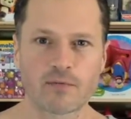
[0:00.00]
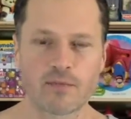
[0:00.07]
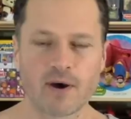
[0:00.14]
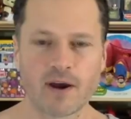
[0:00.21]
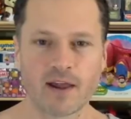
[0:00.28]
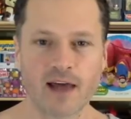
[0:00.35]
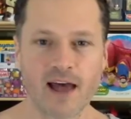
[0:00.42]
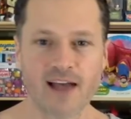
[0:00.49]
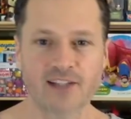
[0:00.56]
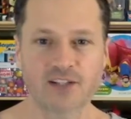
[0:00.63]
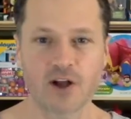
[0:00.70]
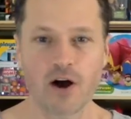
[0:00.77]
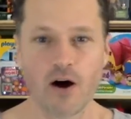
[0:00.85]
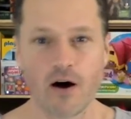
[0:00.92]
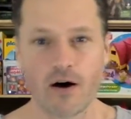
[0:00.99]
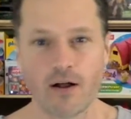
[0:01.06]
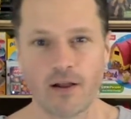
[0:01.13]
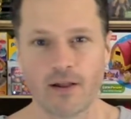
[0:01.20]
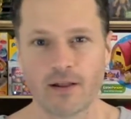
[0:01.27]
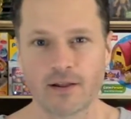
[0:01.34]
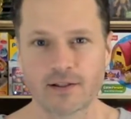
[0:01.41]
my last
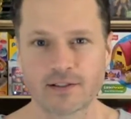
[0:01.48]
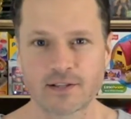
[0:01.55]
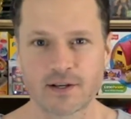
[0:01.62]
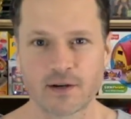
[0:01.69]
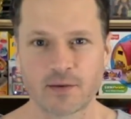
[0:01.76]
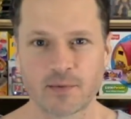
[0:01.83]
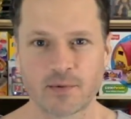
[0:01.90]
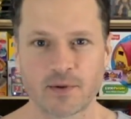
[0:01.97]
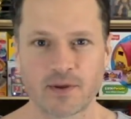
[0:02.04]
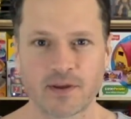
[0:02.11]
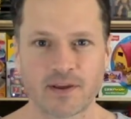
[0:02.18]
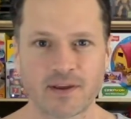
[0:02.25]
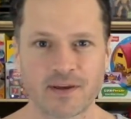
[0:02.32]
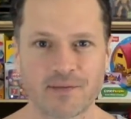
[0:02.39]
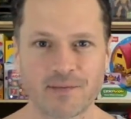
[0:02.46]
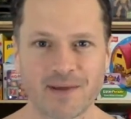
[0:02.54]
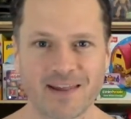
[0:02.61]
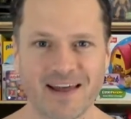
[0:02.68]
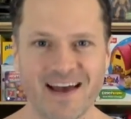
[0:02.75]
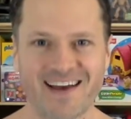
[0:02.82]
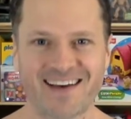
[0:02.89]
haul. It's gonna be my
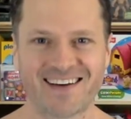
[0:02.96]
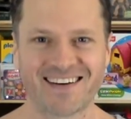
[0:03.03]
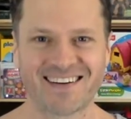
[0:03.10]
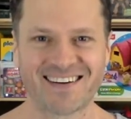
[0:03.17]
last.